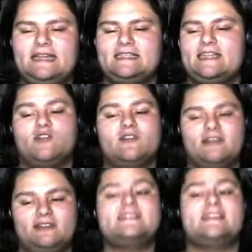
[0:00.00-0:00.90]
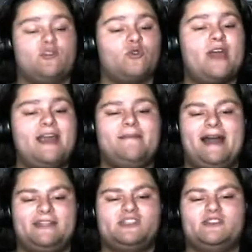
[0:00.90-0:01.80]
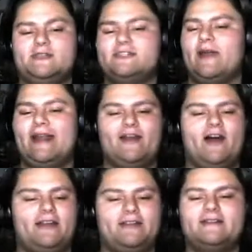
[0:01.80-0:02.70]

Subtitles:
It's a great match to join in on.